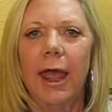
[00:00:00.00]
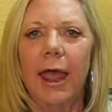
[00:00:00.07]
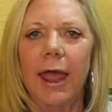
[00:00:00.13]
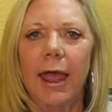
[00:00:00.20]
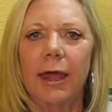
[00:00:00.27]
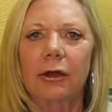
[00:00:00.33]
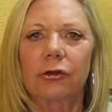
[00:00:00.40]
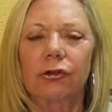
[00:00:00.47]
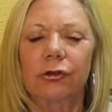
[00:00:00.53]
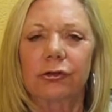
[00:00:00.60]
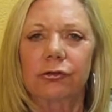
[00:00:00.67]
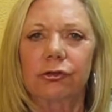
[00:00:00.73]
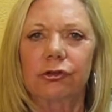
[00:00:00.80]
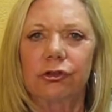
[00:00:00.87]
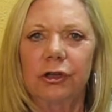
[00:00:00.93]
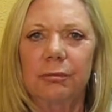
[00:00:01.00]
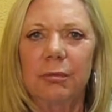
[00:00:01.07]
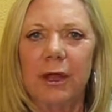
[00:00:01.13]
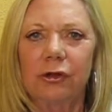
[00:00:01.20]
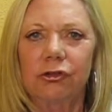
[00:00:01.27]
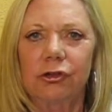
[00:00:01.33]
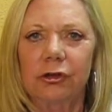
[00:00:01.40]
And she
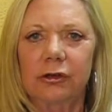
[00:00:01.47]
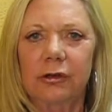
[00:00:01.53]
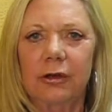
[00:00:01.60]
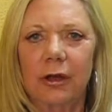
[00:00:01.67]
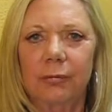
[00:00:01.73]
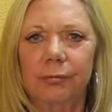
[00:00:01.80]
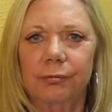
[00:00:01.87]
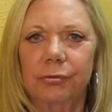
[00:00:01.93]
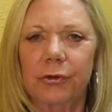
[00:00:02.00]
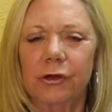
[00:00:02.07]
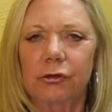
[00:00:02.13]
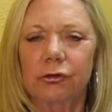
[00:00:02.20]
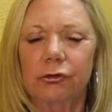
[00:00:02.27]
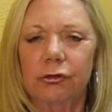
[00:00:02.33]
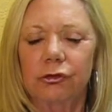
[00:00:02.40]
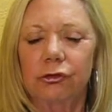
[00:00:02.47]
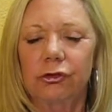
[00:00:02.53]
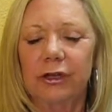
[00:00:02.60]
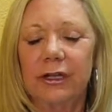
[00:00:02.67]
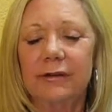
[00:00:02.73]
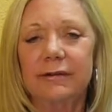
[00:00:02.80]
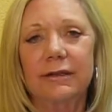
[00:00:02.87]
mentioned that
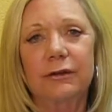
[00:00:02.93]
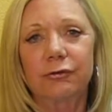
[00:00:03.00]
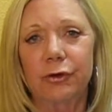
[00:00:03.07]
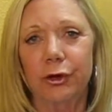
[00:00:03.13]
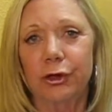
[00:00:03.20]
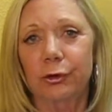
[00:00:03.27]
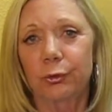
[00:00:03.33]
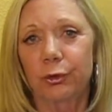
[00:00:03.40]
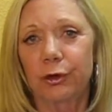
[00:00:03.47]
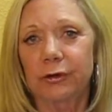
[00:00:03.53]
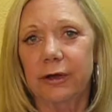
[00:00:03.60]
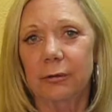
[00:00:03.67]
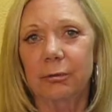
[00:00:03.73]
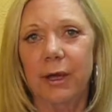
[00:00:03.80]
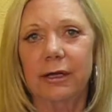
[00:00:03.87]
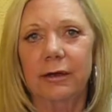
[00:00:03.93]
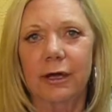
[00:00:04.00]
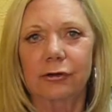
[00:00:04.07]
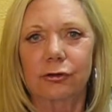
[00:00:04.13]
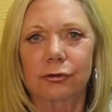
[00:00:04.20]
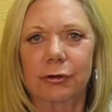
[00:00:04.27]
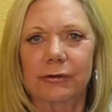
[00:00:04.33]
she had seen very good work done by
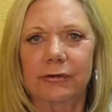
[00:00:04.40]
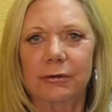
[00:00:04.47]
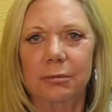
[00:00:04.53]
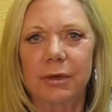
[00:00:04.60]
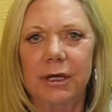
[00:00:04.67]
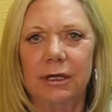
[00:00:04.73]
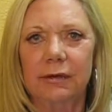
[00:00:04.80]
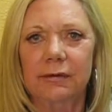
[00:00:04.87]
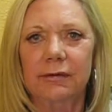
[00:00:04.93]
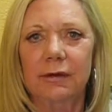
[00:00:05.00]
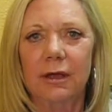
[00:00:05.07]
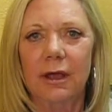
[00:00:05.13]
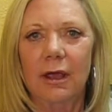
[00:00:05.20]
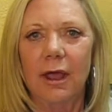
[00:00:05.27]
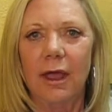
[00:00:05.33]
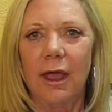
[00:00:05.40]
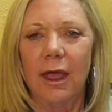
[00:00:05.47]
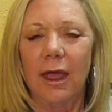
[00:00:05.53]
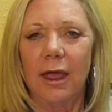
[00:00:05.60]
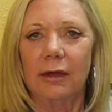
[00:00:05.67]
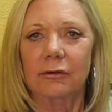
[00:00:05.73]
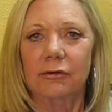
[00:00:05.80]
Dr. Kristen Biggs,
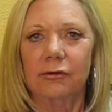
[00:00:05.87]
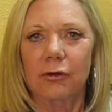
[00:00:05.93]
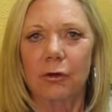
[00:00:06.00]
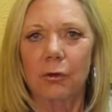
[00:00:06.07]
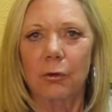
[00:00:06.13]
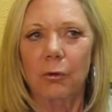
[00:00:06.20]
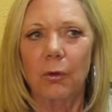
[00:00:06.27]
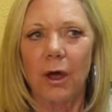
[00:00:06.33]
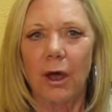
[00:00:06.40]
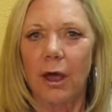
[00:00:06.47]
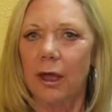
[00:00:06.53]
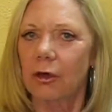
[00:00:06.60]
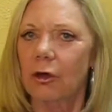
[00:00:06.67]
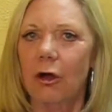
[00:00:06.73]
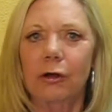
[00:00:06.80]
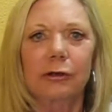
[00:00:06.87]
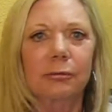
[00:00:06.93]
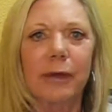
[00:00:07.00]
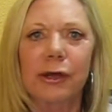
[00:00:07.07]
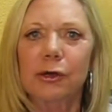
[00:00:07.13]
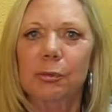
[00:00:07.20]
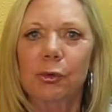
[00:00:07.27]
and so I called
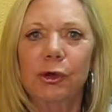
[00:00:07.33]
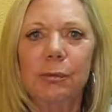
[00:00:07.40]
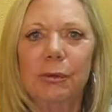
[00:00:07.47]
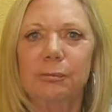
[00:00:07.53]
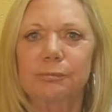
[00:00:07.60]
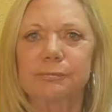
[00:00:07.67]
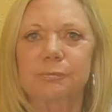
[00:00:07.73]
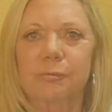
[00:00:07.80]
and made an appointment.